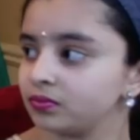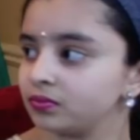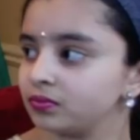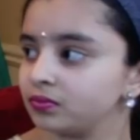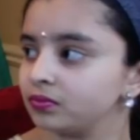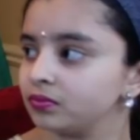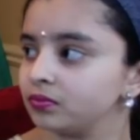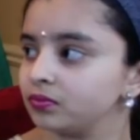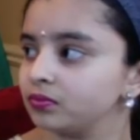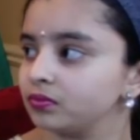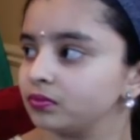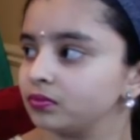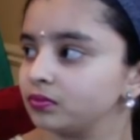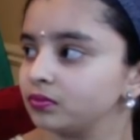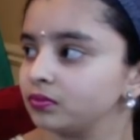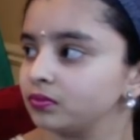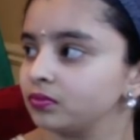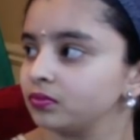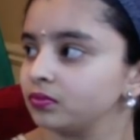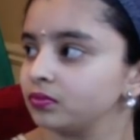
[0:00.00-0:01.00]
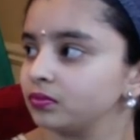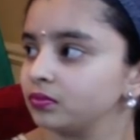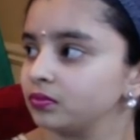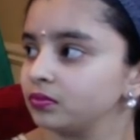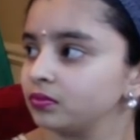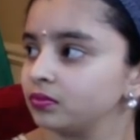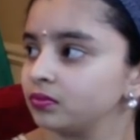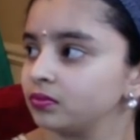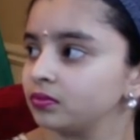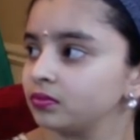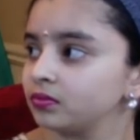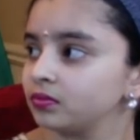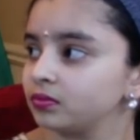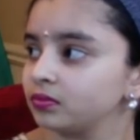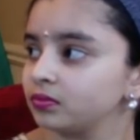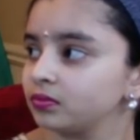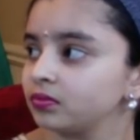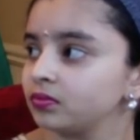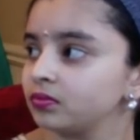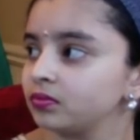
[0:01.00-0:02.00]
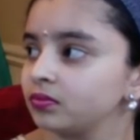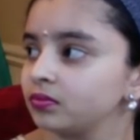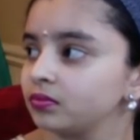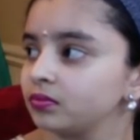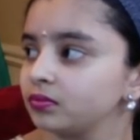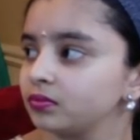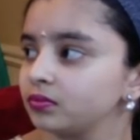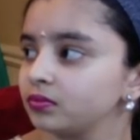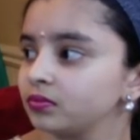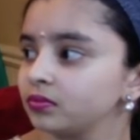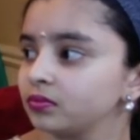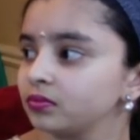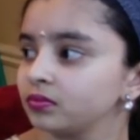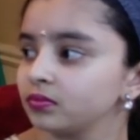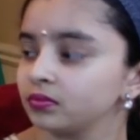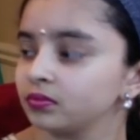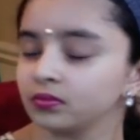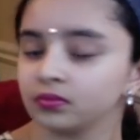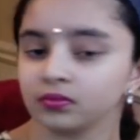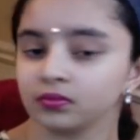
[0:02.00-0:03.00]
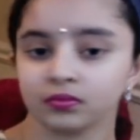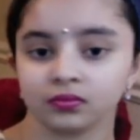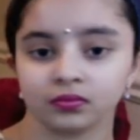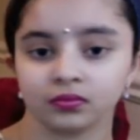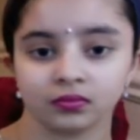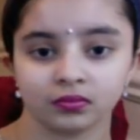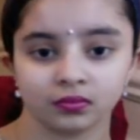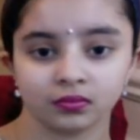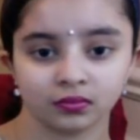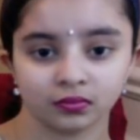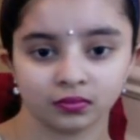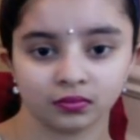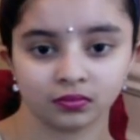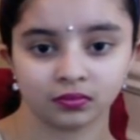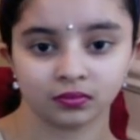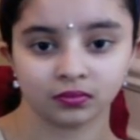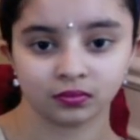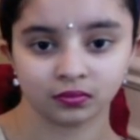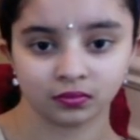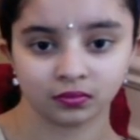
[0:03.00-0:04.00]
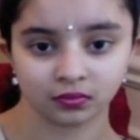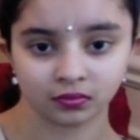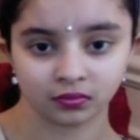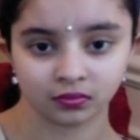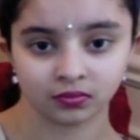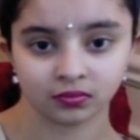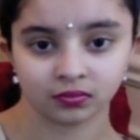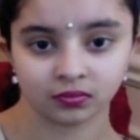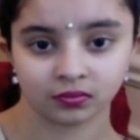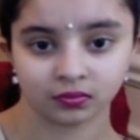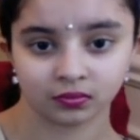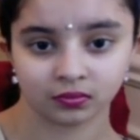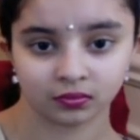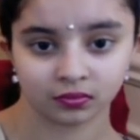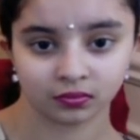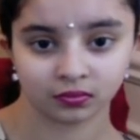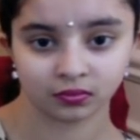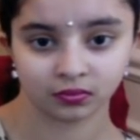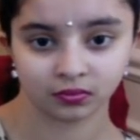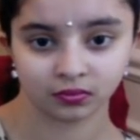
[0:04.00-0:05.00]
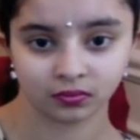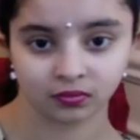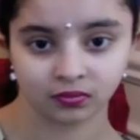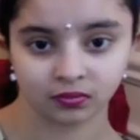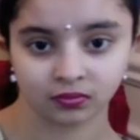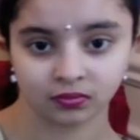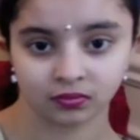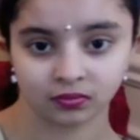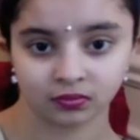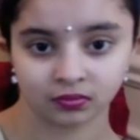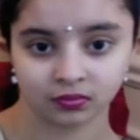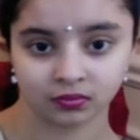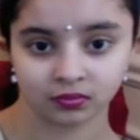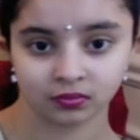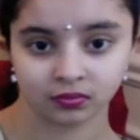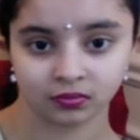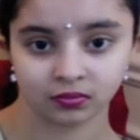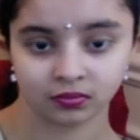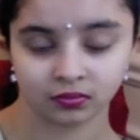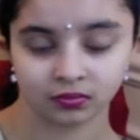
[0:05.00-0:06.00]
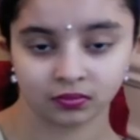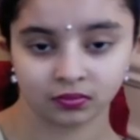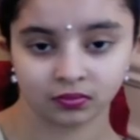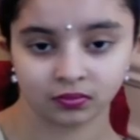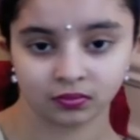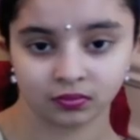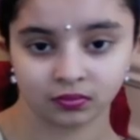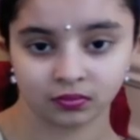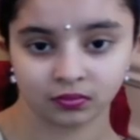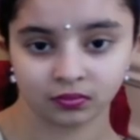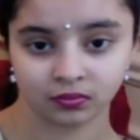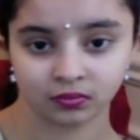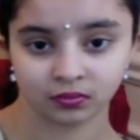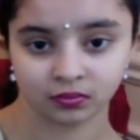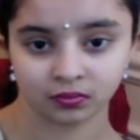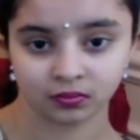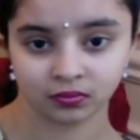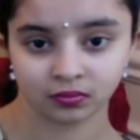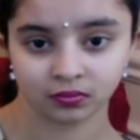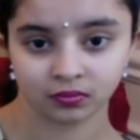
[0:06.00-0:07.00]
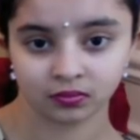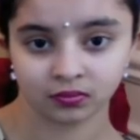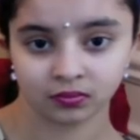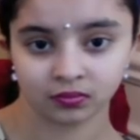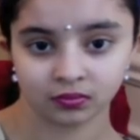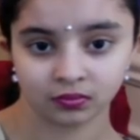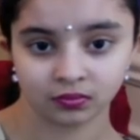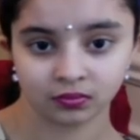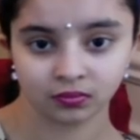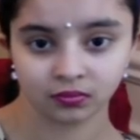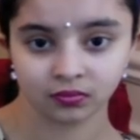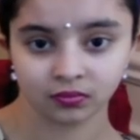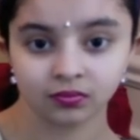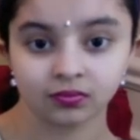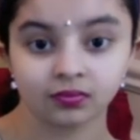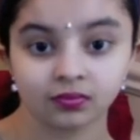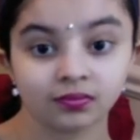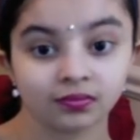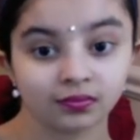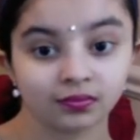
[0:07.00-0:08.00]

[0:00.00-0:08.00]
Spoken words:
This person isn't speaking.